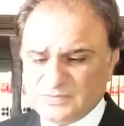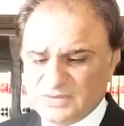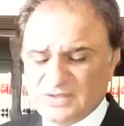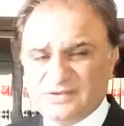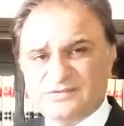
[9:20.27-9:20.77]

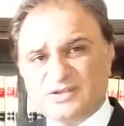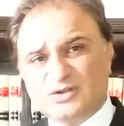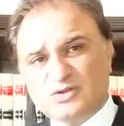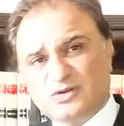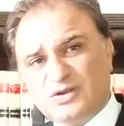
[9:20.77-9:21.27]
The district
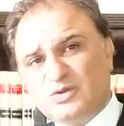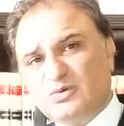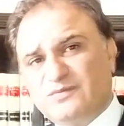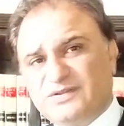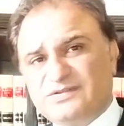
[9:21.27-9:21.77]
attorney
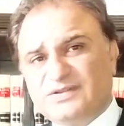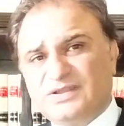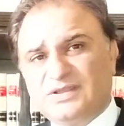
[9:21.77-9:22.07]
office